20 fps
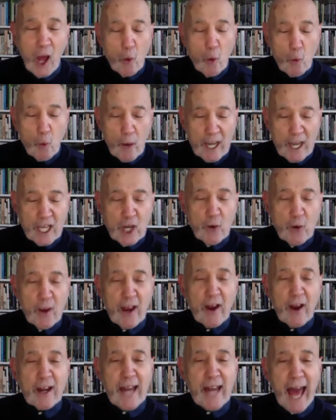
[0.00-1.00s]
When you
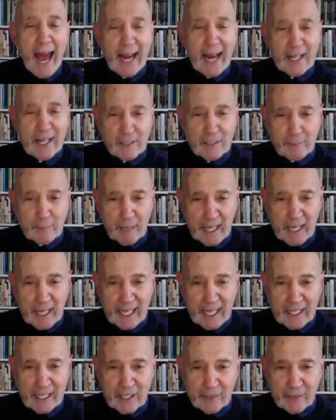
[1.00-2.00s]
hear an actor
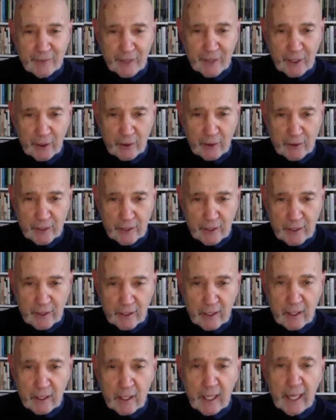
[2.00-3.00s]
being interviewed,
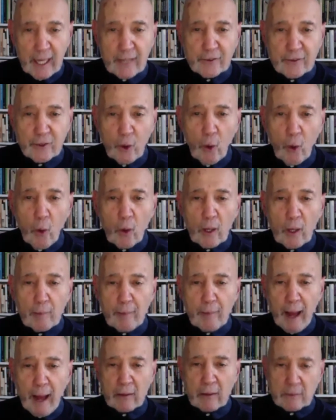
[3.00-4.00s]
it's all
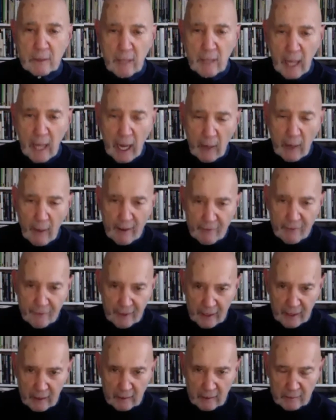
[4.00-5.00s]
about how I
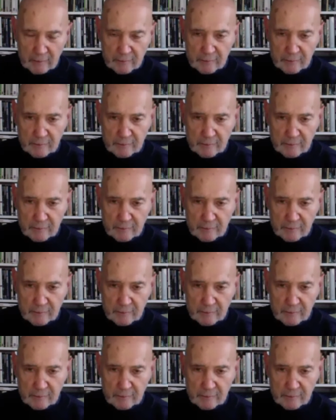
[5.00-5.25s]
feel,